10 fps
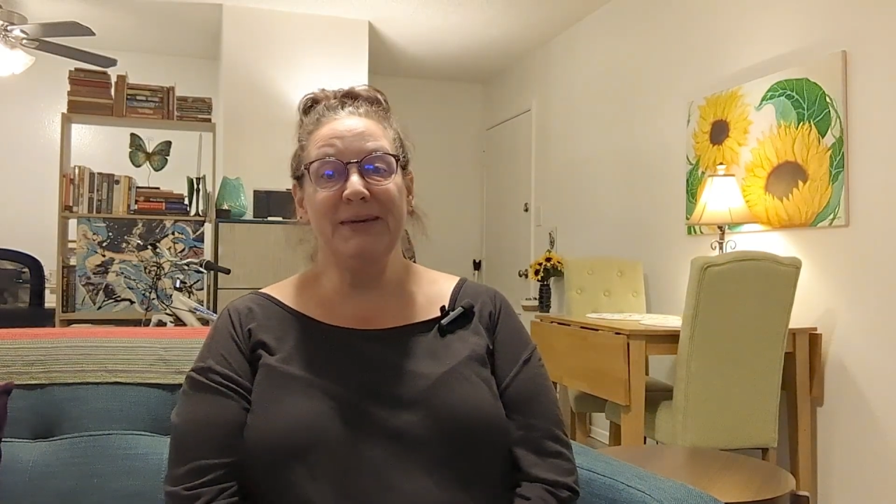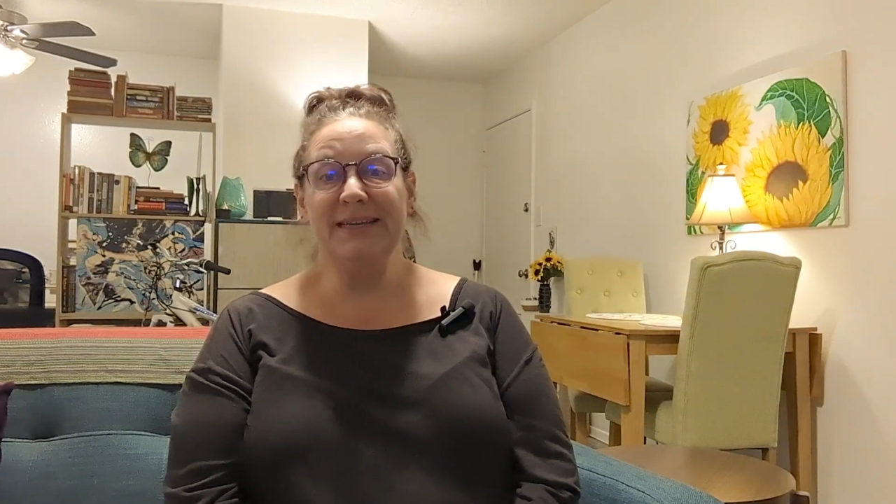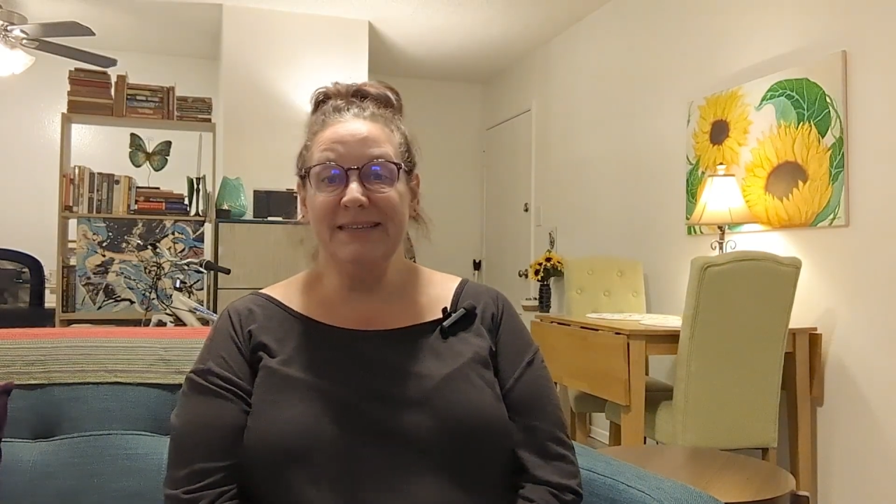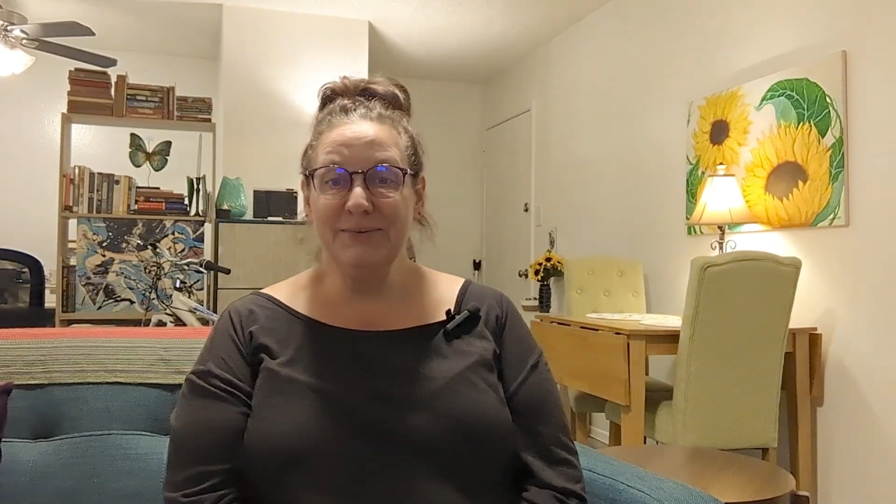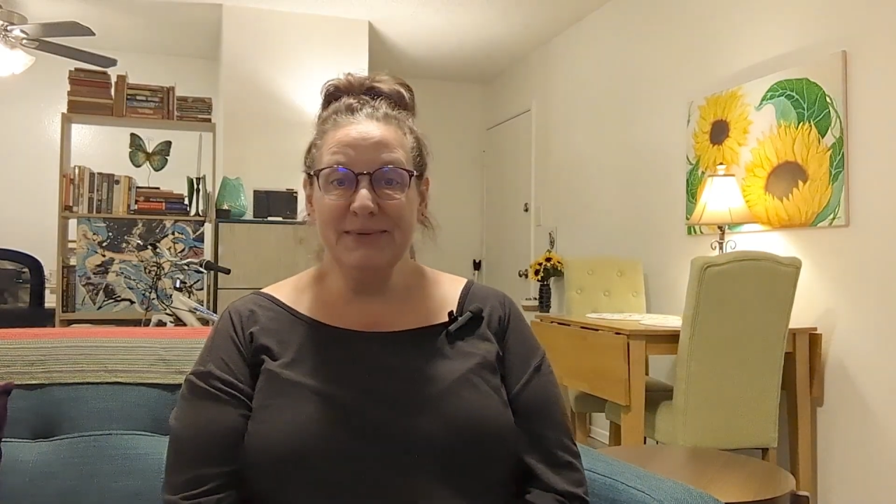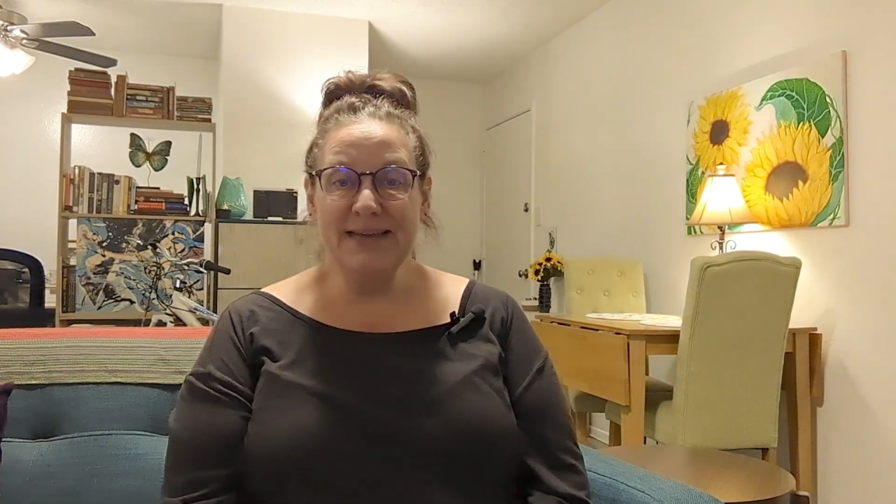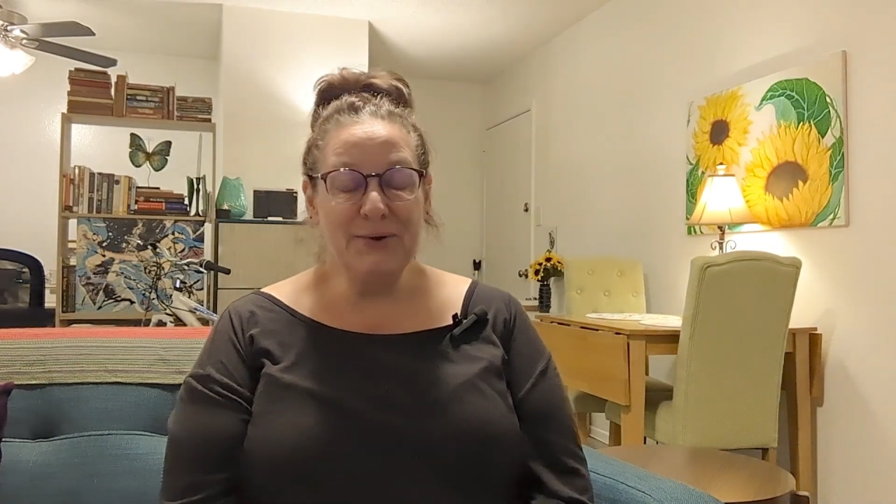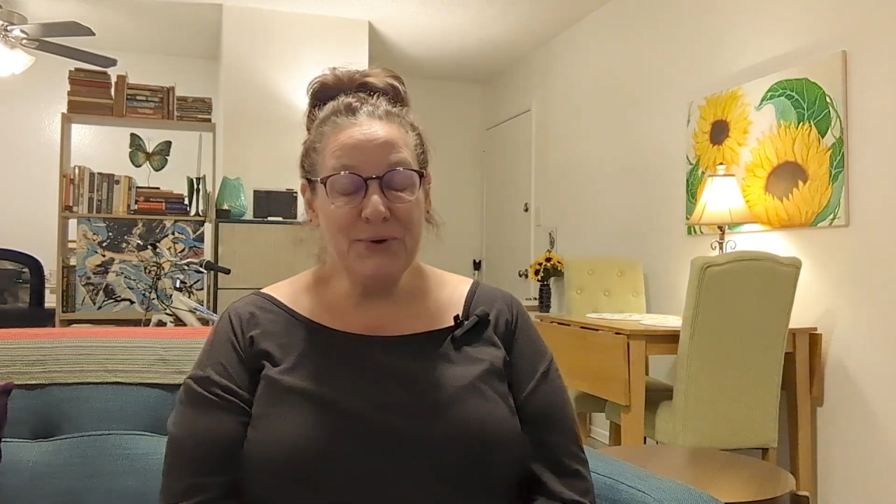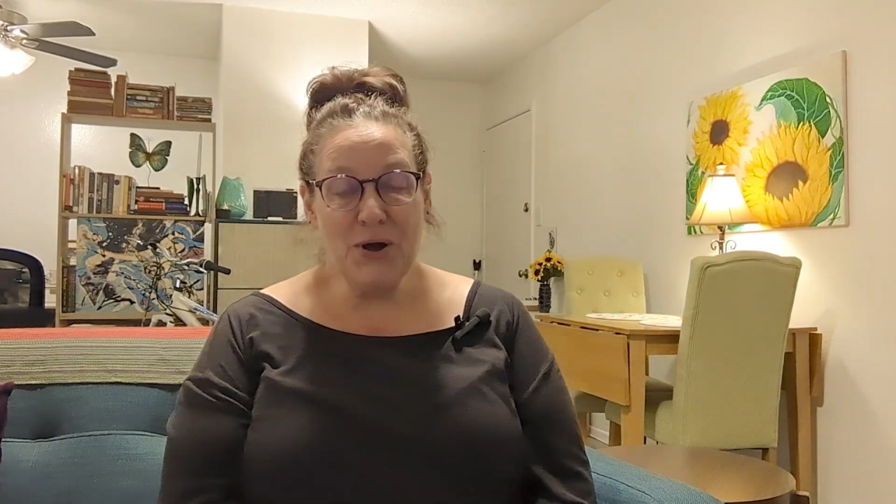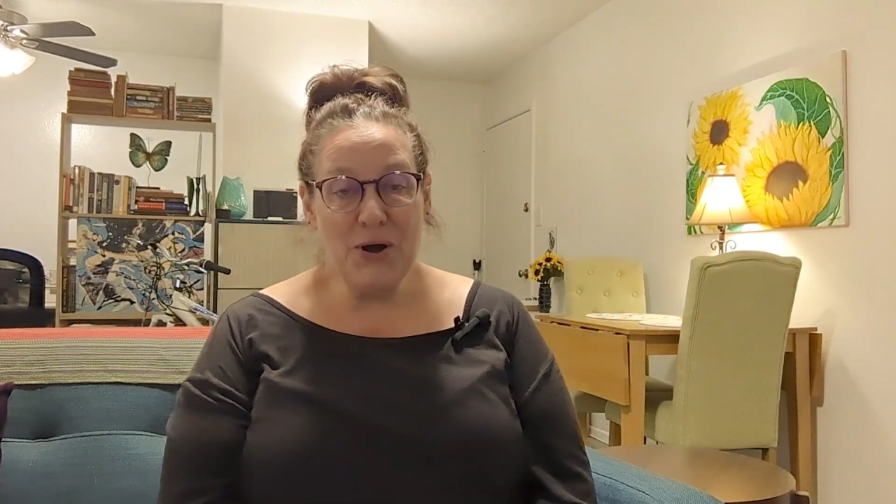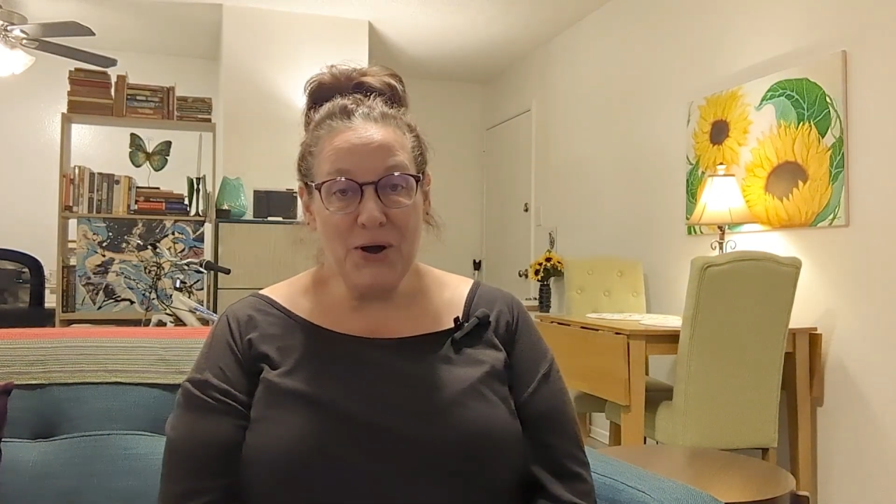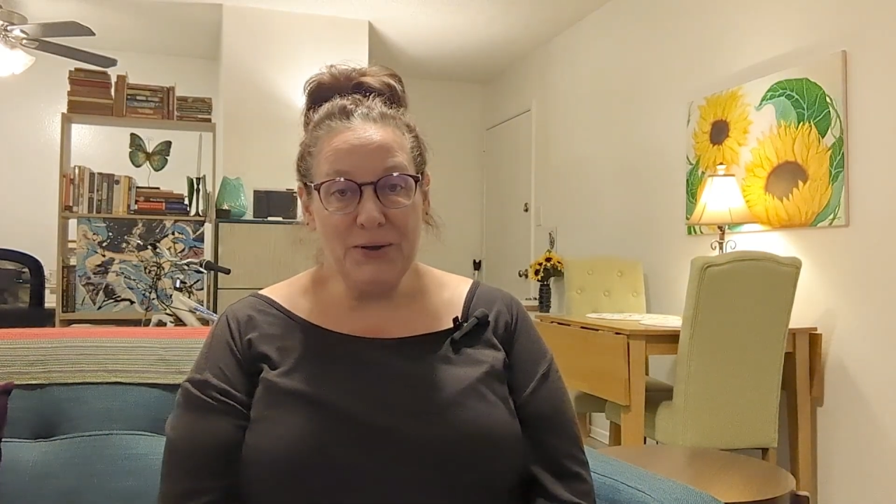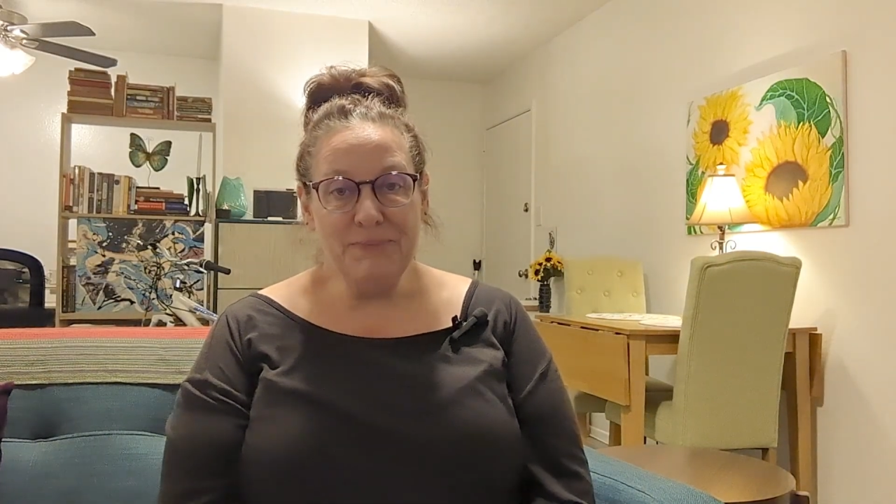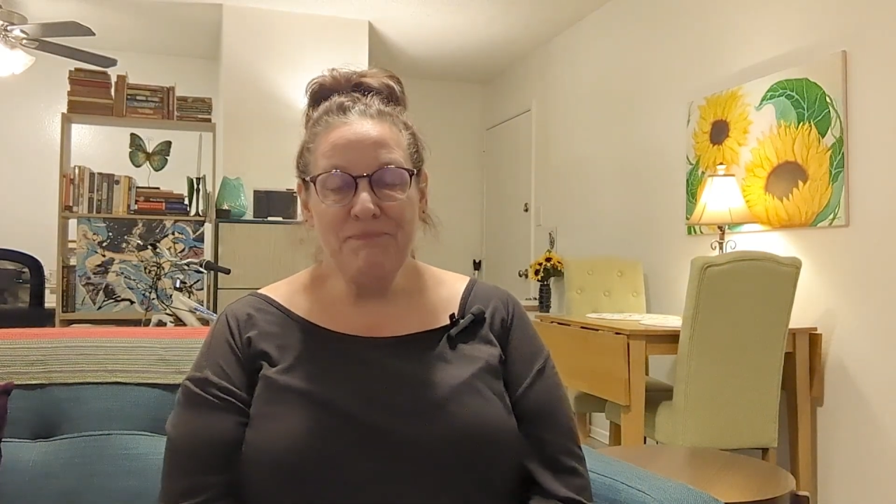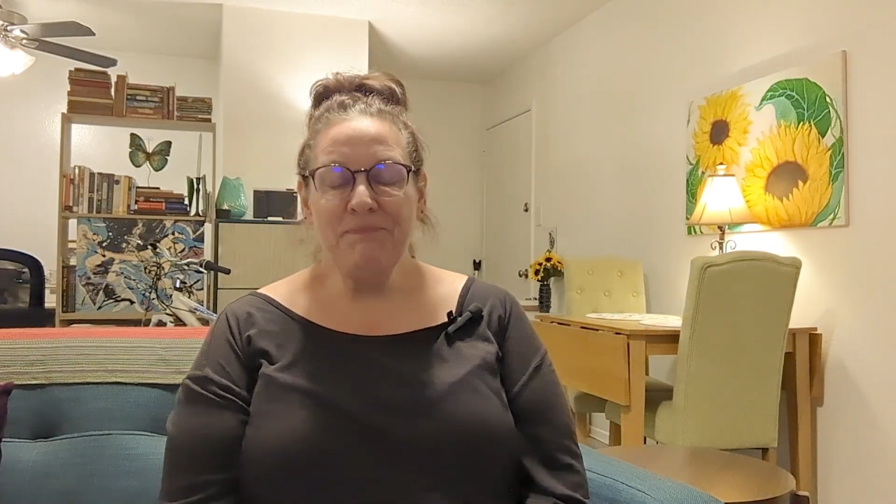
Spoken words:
anything with alcohol.